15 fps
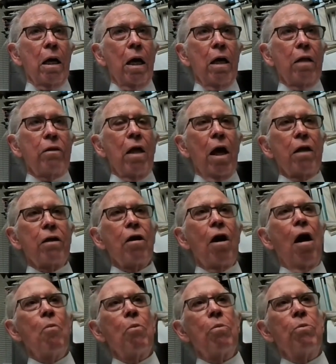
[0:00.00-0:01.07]
At that
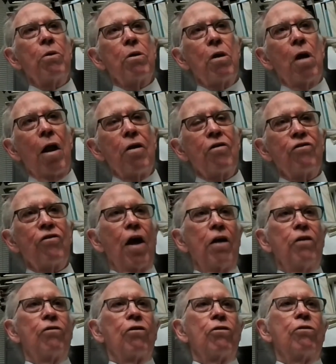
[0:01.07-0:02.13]
time, the United
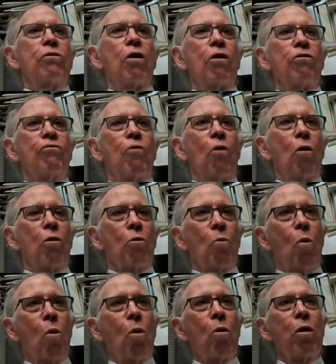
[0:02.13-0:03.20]
States had just fought a
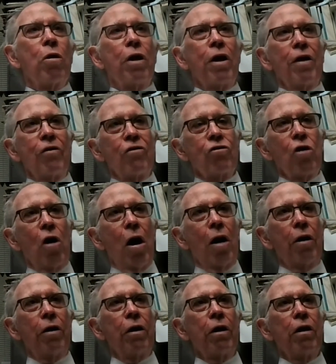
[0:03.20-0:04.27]
war against
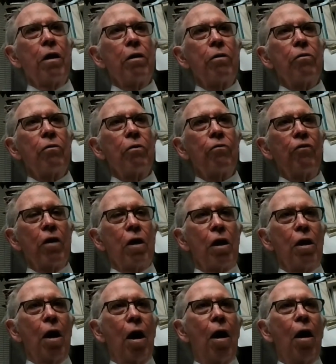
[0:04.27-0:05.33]
China in
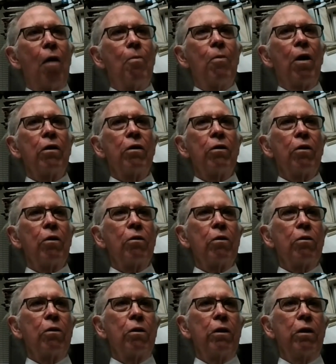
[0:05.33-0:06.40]
Vietnam, and
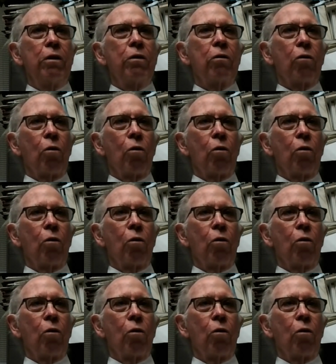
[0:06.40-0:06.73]
in